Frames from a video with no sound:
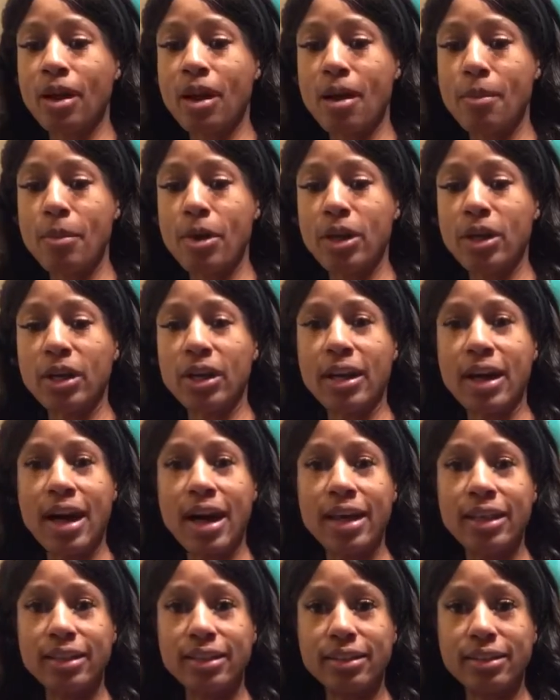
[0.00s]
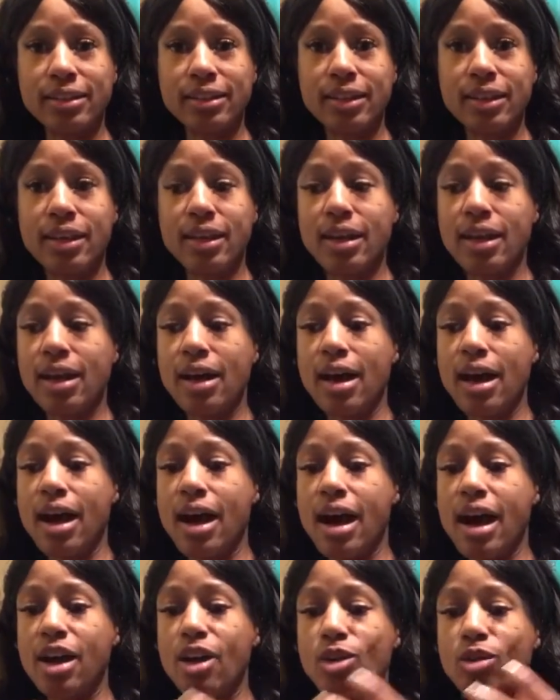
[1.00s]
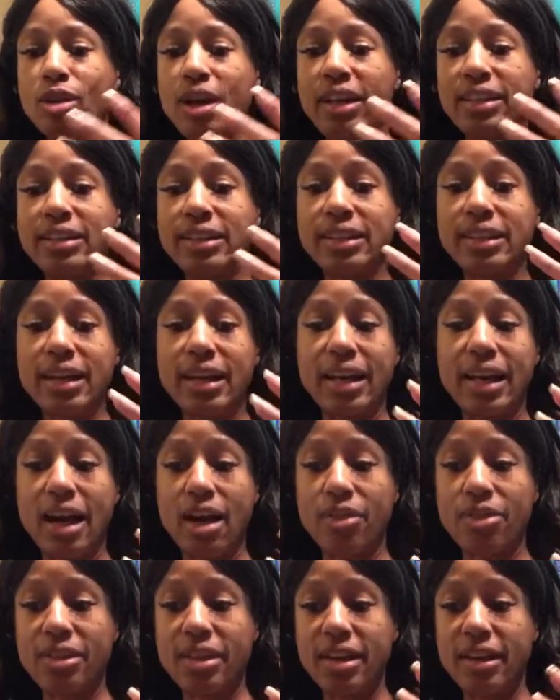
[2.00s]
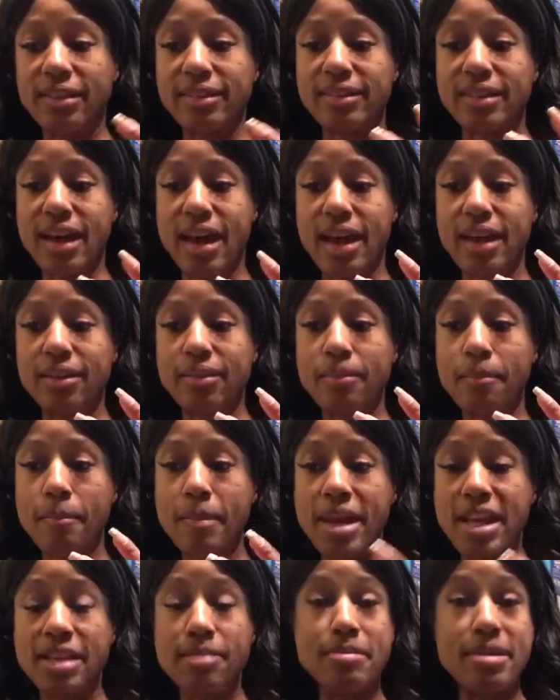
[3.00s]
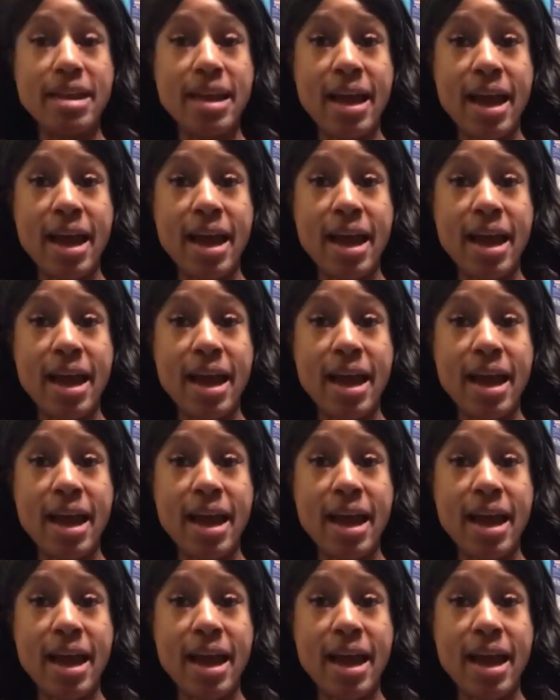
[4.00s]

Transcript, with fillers: I'm on a cut. I don't like to cut out things that make me